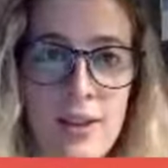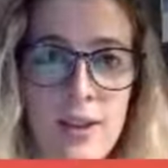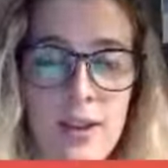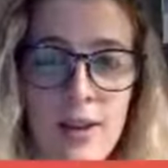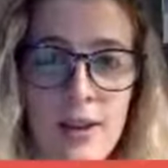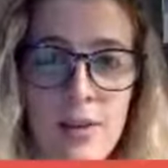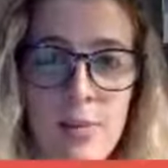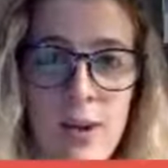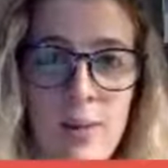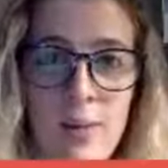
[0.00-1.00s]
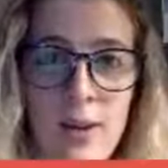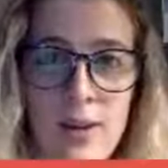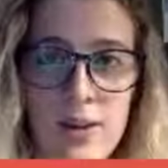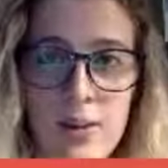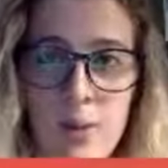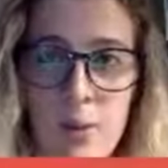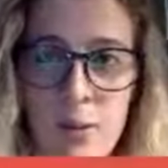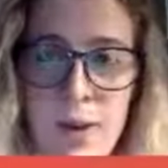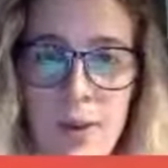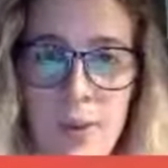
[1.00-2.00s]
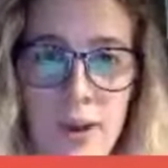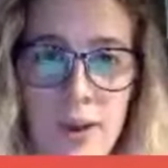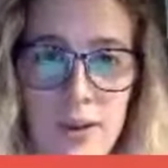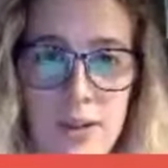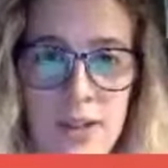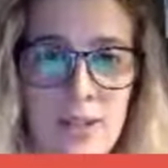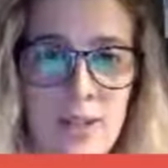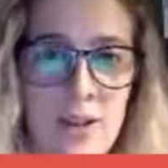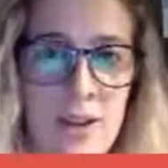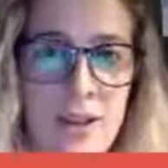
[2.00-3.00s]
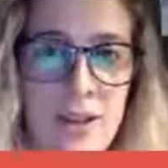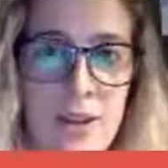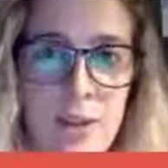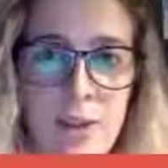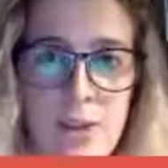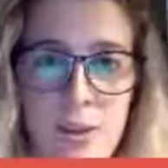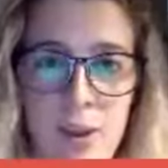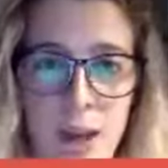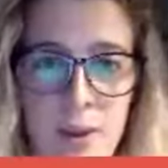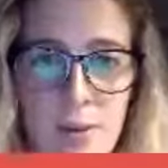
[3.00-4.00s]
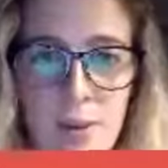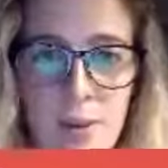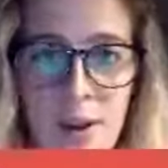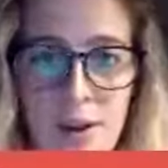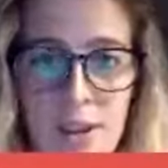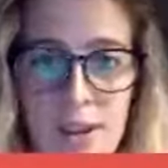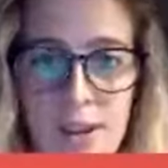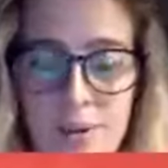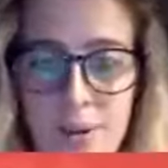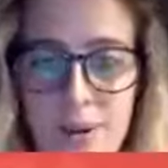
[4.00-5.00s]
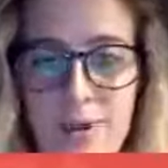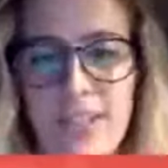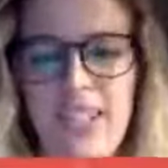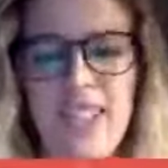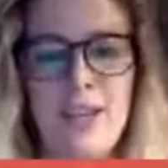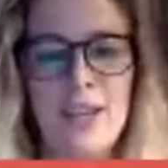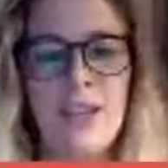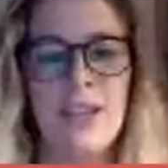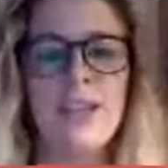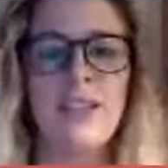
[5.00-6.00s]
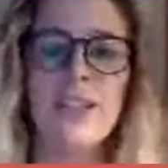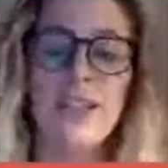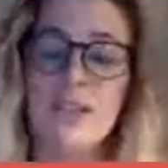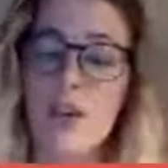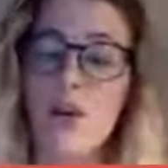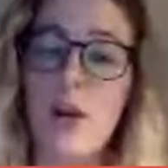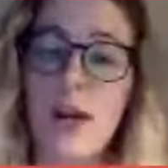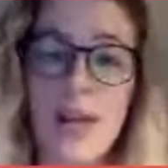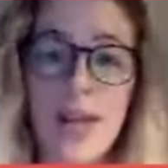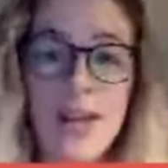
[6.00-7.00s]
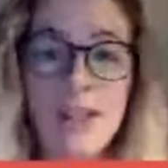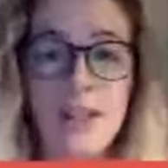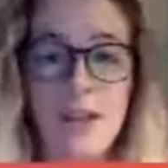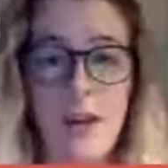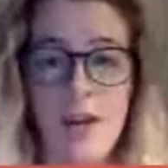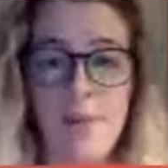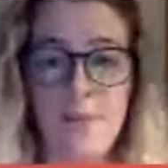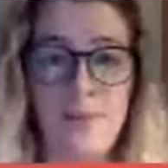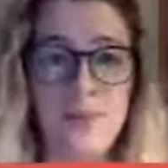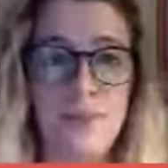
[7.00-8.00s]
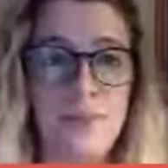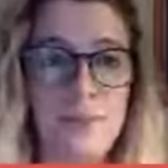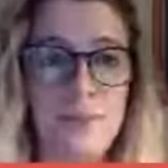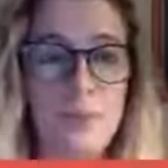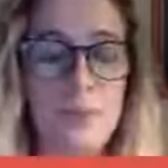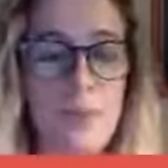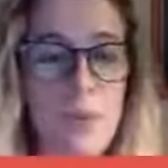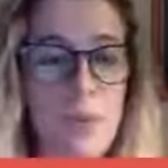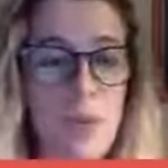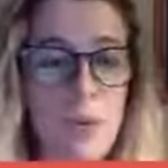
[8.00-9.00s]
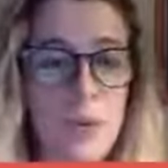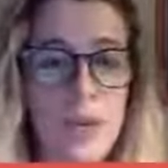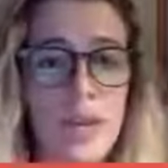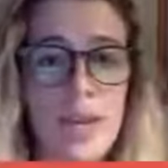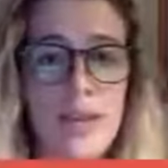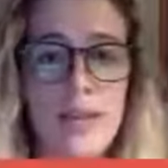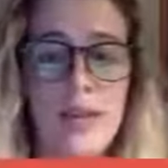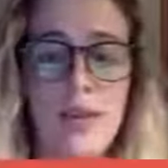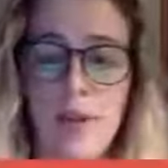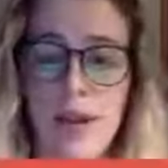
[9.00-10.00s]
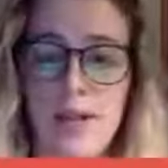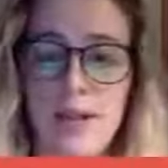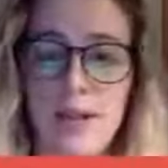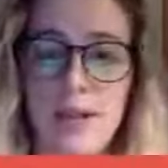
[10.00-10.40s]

Bear with me here just one moment. I apologize. You know how internet goes. Okay, we're logged in. Perfect. So Instagram really is a great